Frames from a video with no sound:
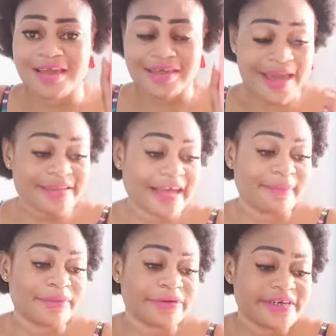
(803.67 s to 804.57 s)
Yeah, in
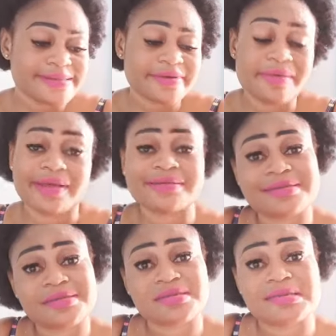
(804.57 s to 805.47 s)
Cameroon, this cream
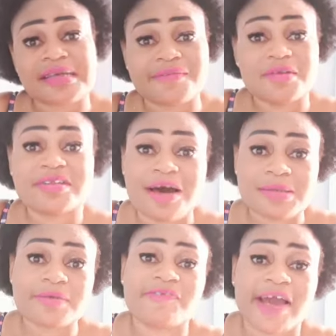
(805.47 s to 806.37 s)
is
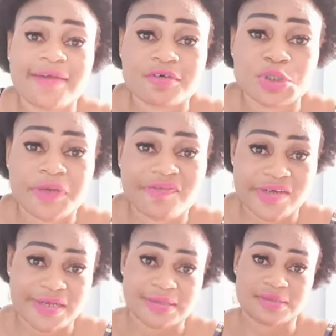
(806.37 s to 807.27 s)
7,500
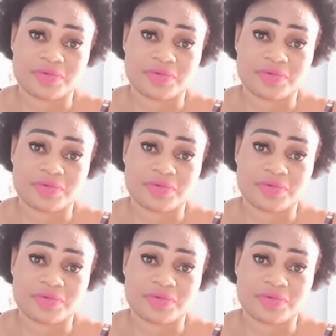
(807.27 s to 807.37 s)
francs.